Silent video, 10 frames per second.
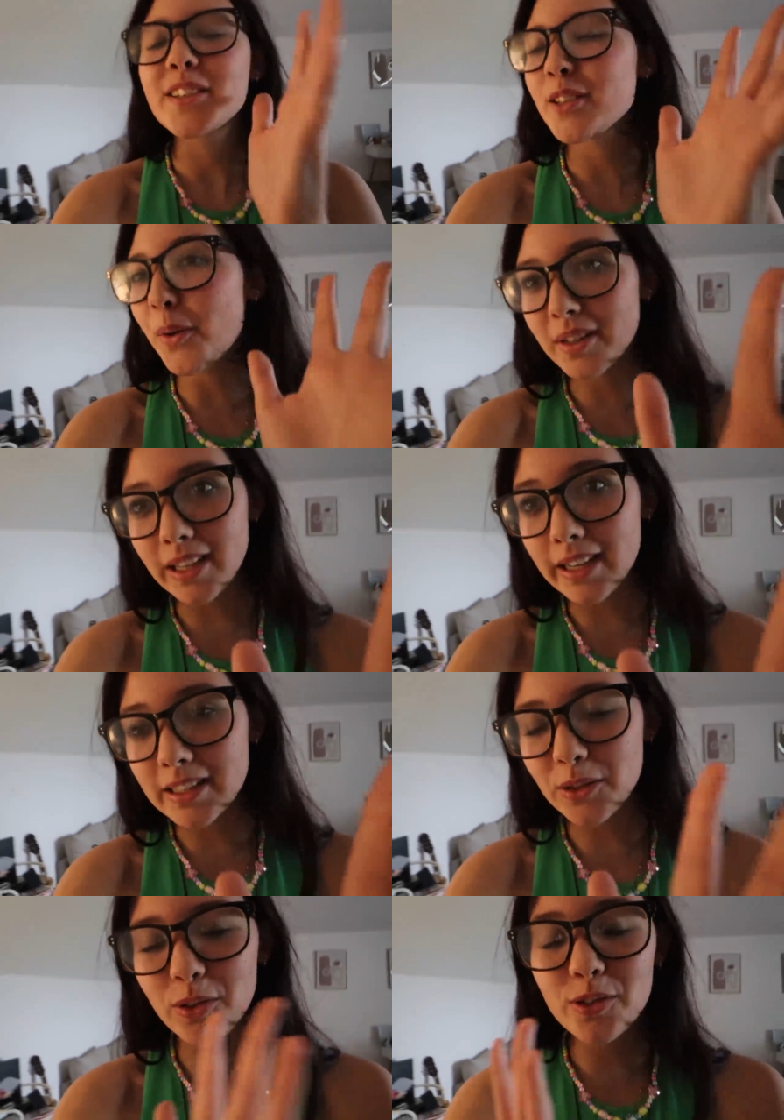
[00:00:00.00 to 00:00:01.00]
So
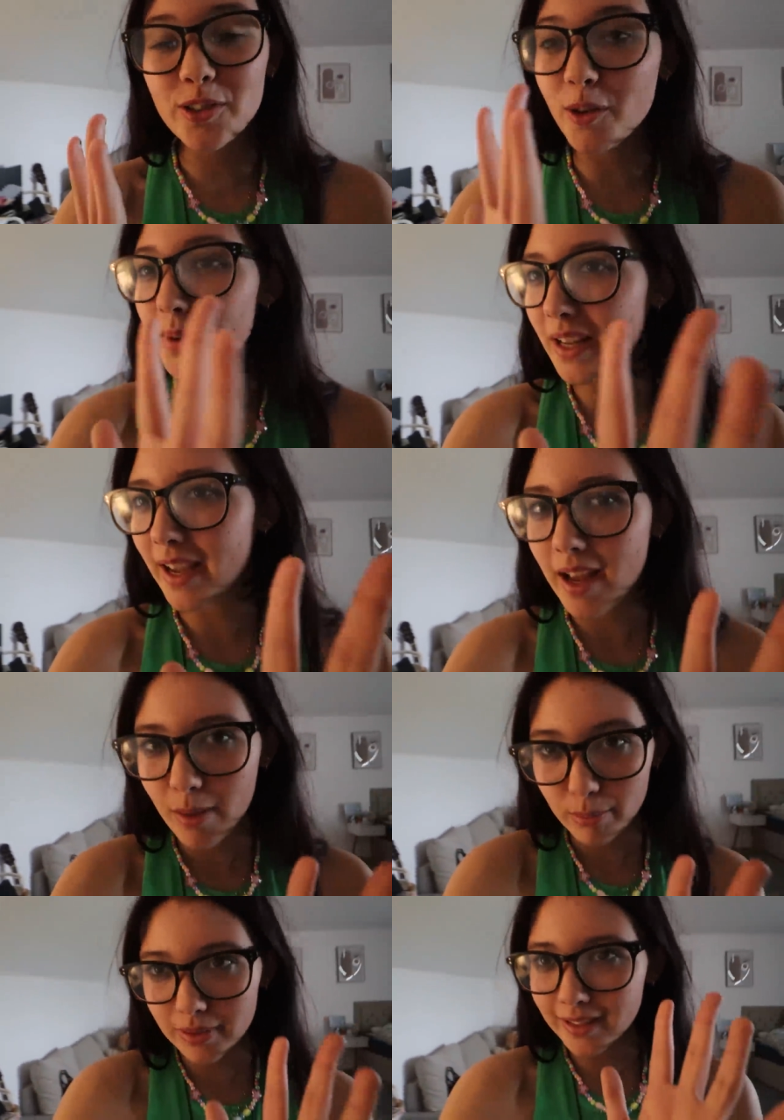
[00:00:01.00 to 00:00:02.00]
excited, got so many
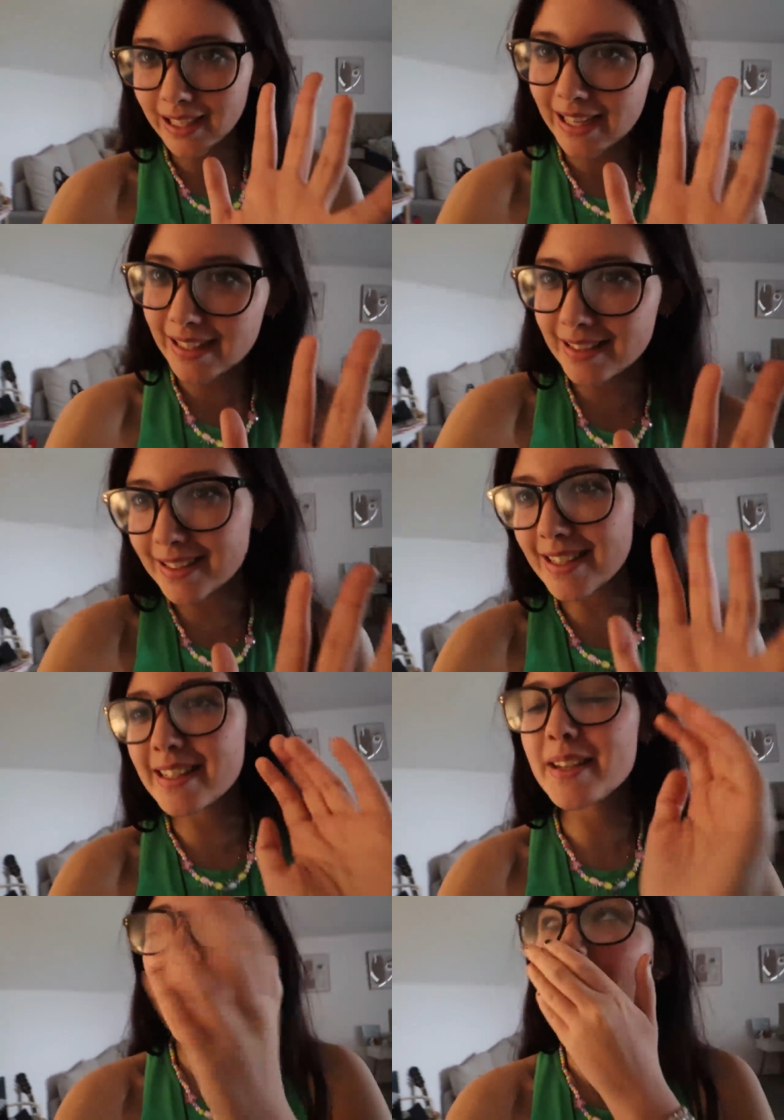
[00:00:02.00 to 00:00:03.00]

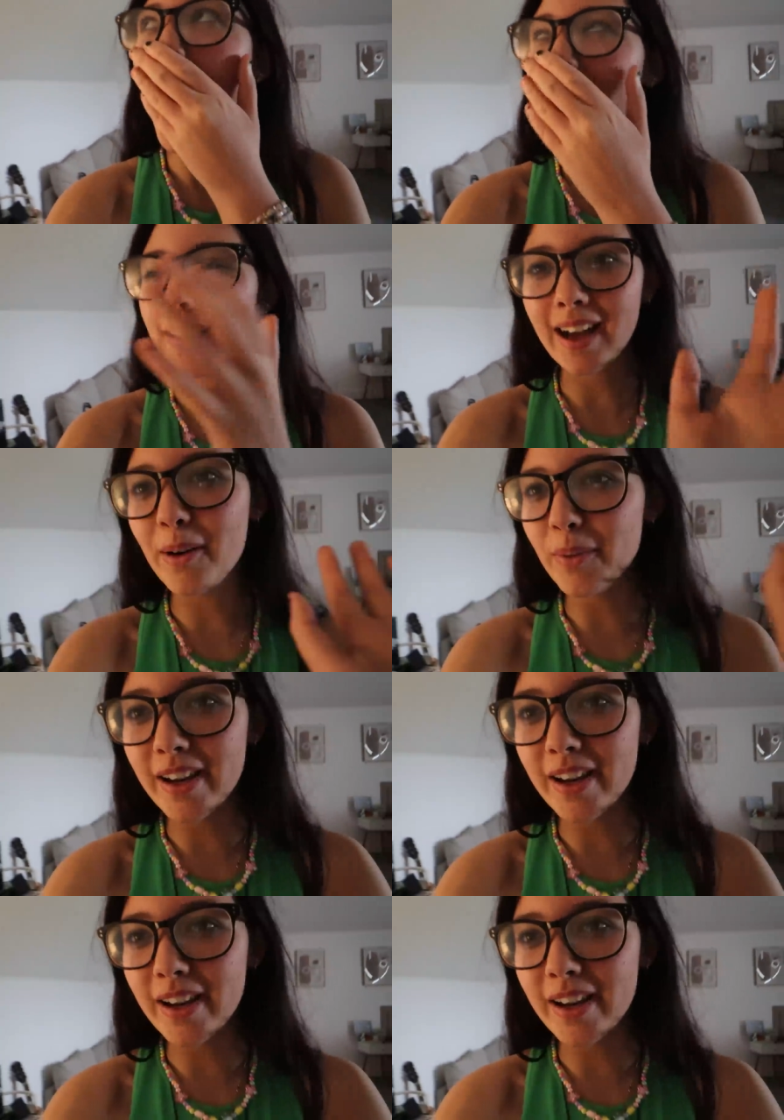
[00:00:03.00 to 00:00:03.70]
plans. Can't